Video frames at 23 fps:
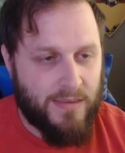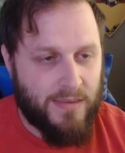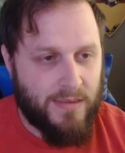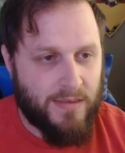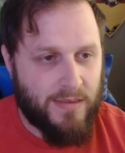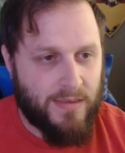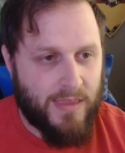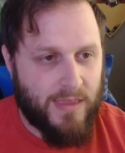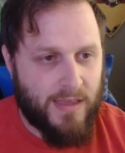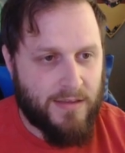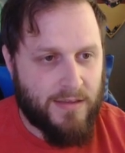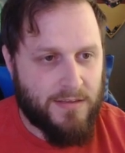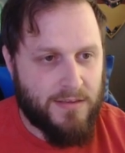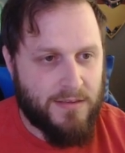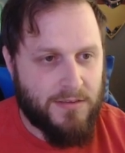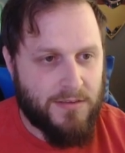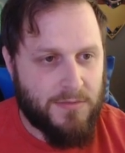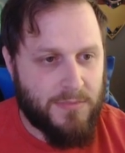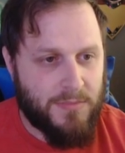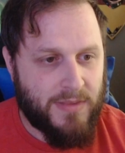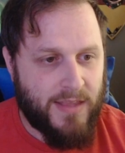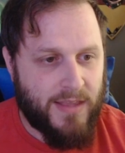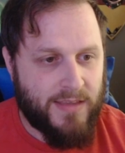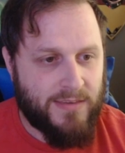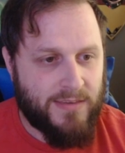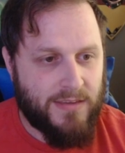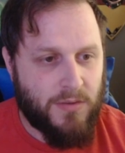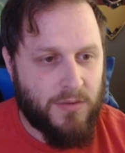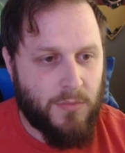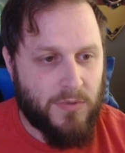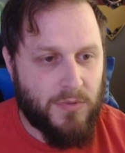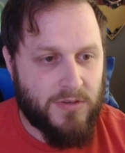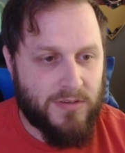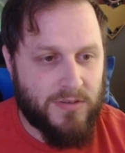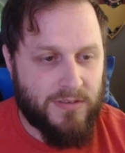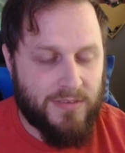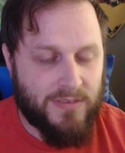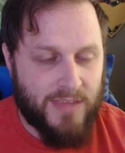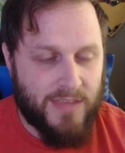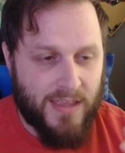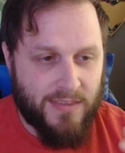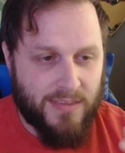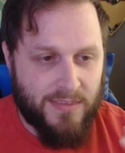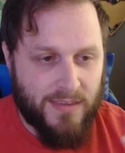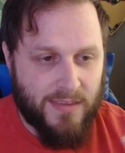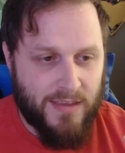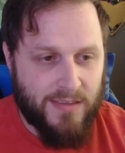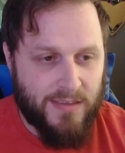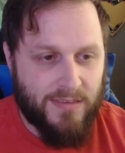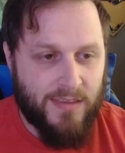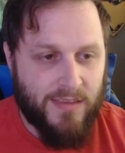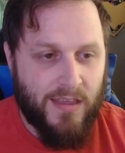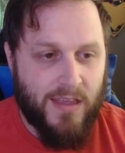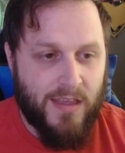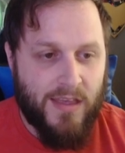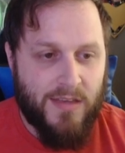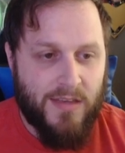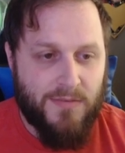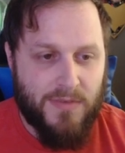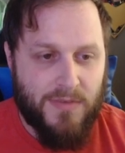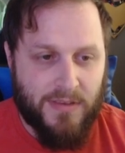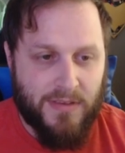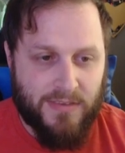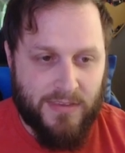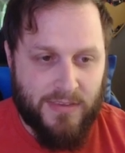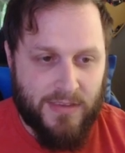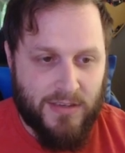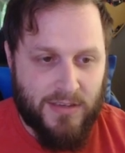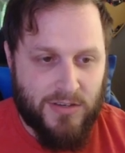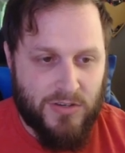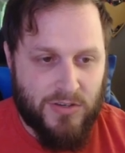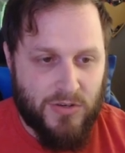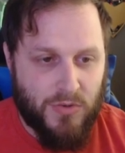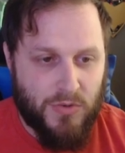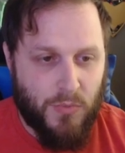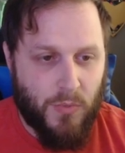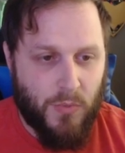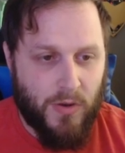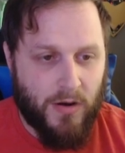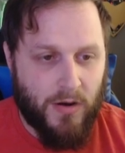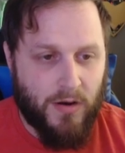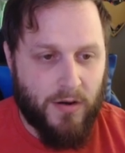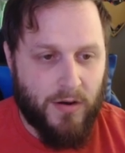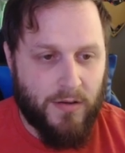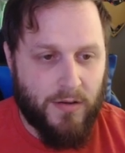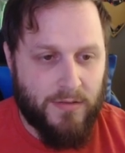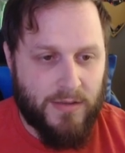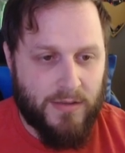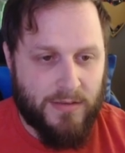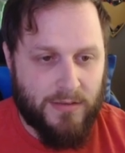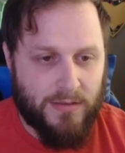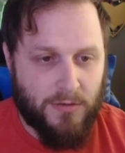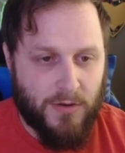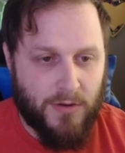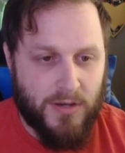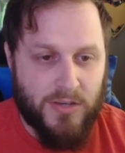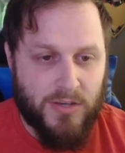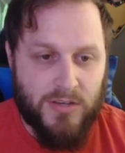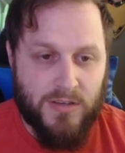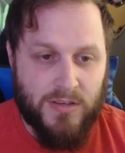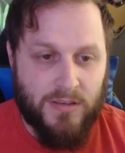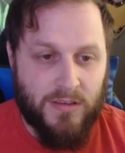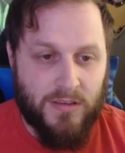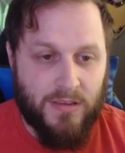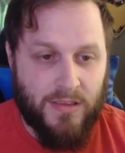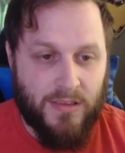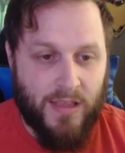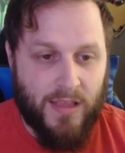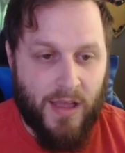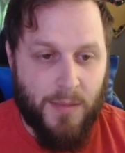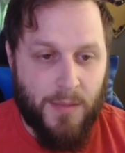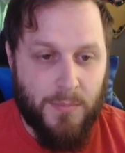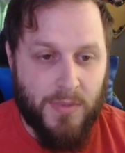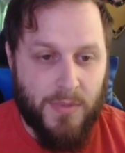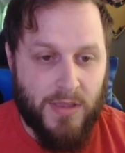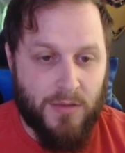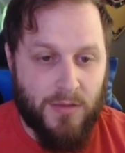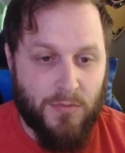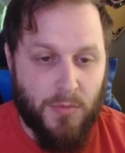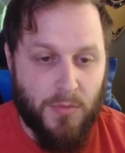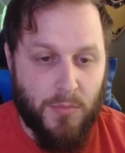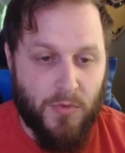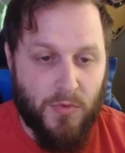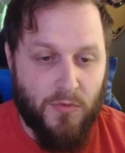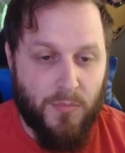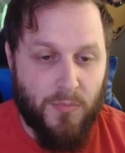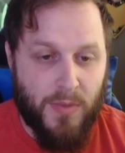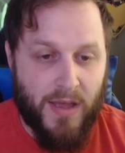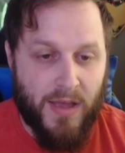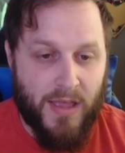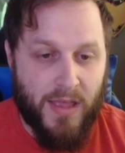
Cataclysm Classic, which is Death Knight, fixed an issue where desecration not being removed by